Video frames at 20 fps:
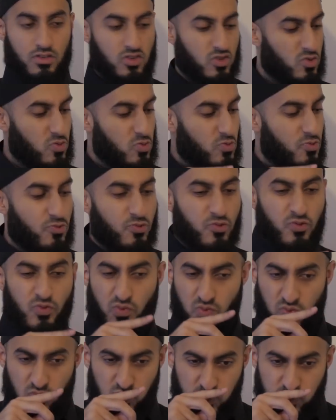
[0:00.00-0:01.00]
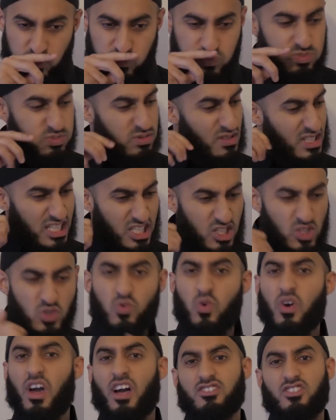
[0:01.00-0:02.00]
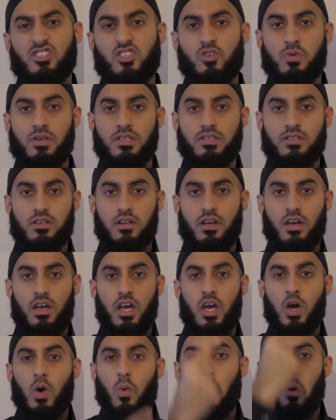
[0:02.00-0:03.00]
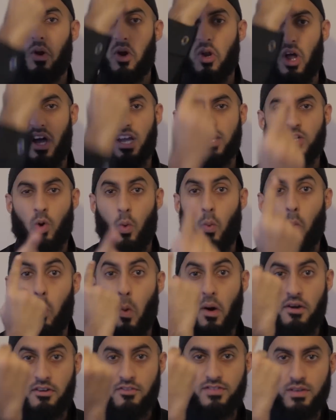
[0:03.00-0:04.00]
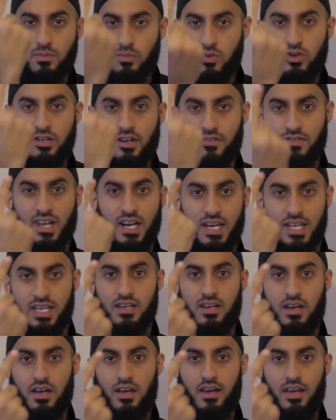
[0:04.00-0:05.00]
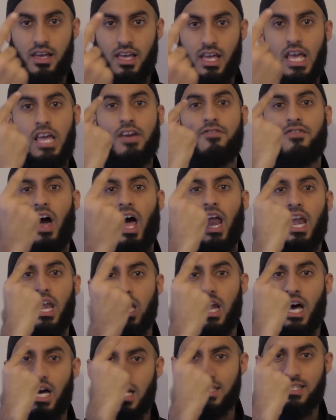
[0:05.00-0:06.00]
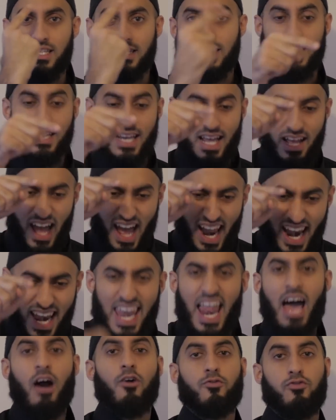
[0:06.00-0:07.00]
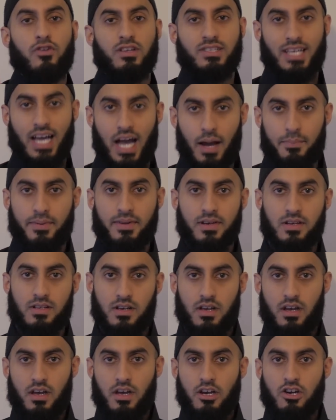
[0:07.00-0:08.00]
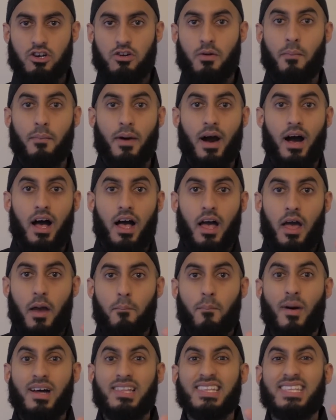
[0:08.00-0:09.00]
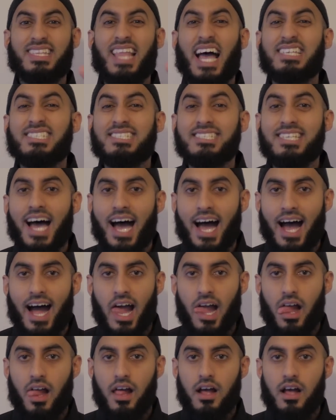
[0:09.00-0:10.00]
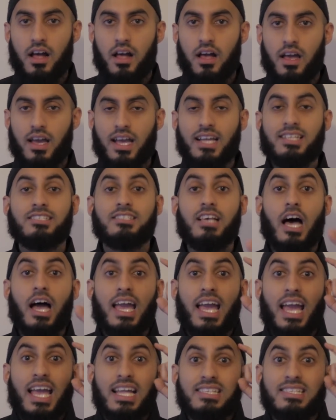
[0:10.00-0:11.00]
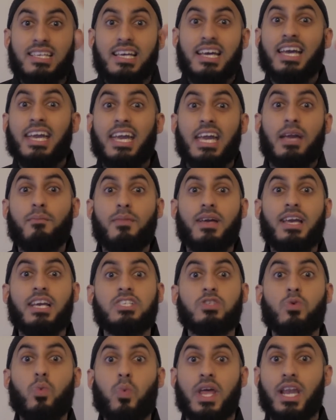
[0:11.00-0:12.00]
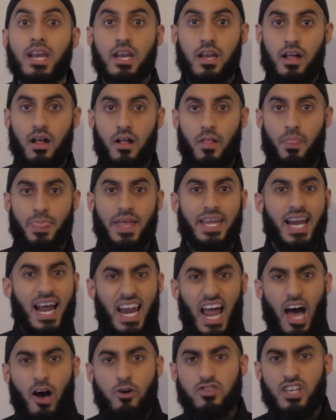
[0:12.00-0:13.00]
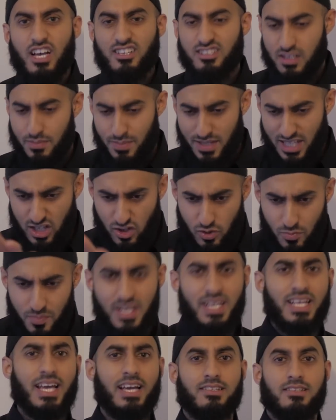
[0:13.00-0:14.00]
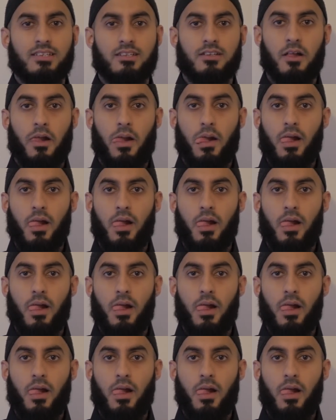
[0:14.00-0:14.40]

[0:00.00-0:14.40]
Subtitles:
to destroy our situation, wallahi, not one of them could have done it if Allah didn't allow for it to happen. Remember, man tasha, it's Him, His will, that allows us to be humiliated